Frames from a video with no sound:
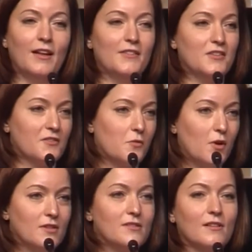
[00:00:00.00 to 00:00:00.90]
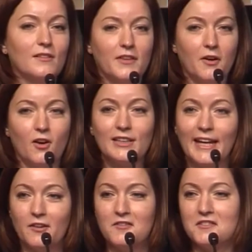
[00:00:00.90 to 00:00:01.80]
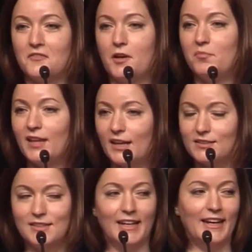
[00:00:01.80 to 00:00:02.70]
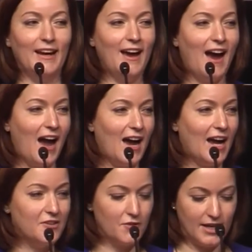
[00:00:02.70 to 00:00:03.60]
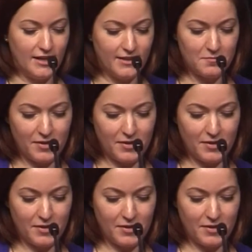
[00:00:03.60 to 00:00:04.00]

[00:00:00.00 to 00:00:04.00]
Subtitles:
There are layers of complexity underneath it,